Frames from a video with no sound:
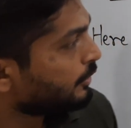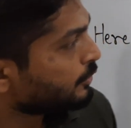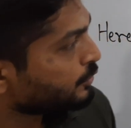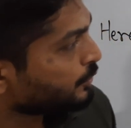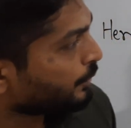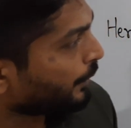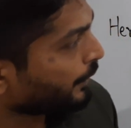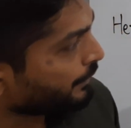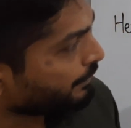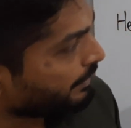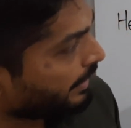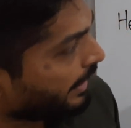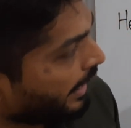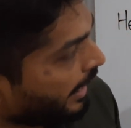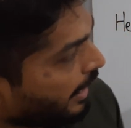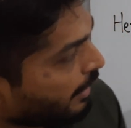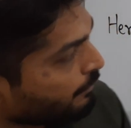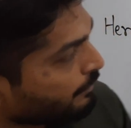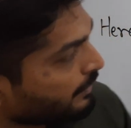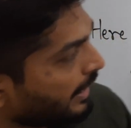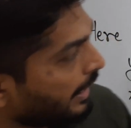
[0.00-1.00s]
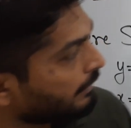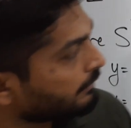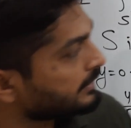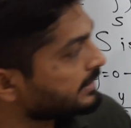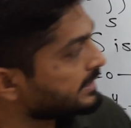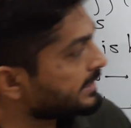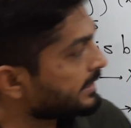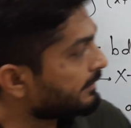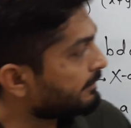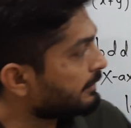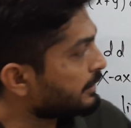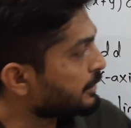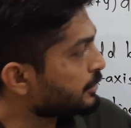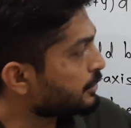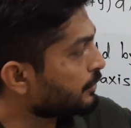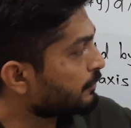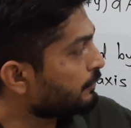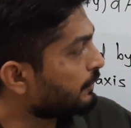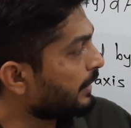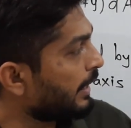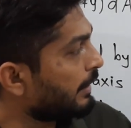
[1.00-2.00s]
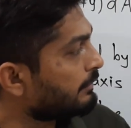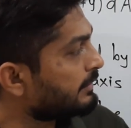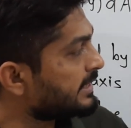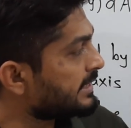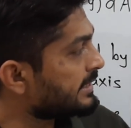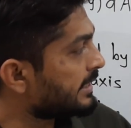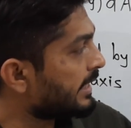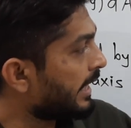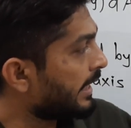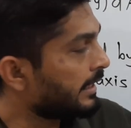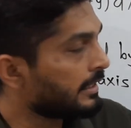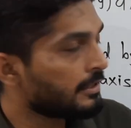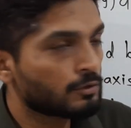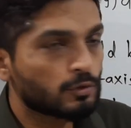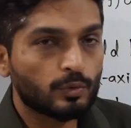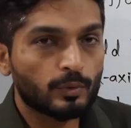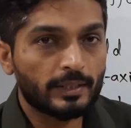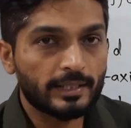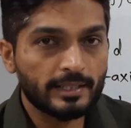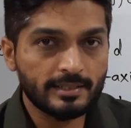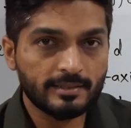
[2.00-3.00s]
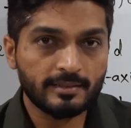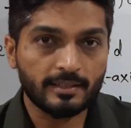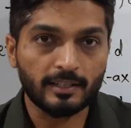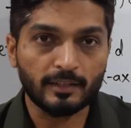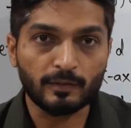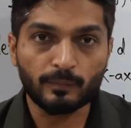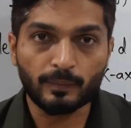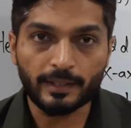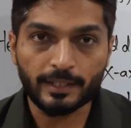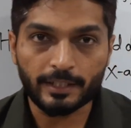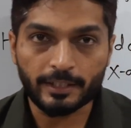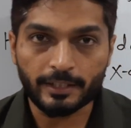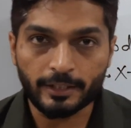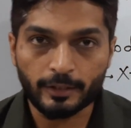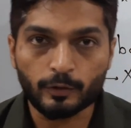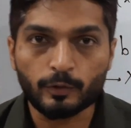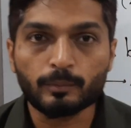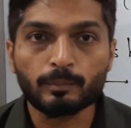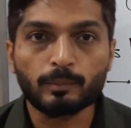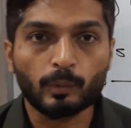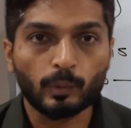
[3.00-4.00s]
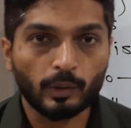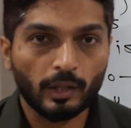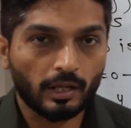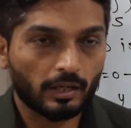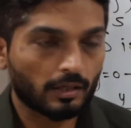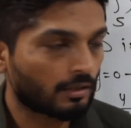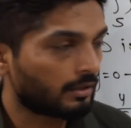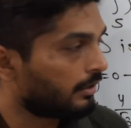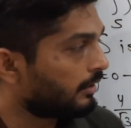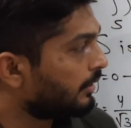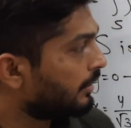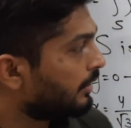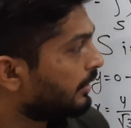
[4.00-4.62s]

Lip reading: So what we have this equation, we have this line. So let us convert it into polar.